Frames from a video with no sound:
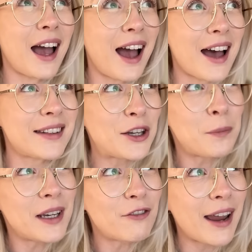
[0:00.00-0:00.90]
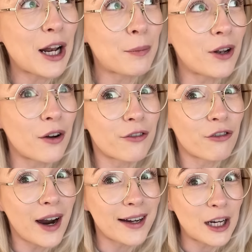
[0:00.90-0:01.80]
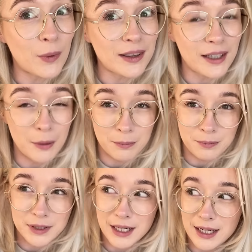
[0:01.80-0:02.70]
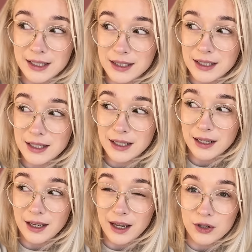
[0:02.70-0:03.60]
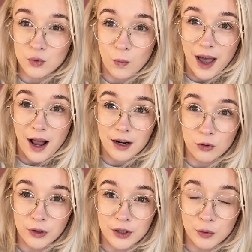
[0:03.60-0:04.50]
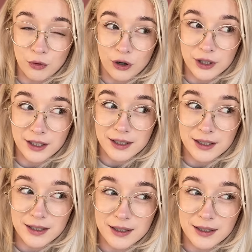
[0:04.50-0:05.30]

And they'll be available on Friday with the update as well and all the new products.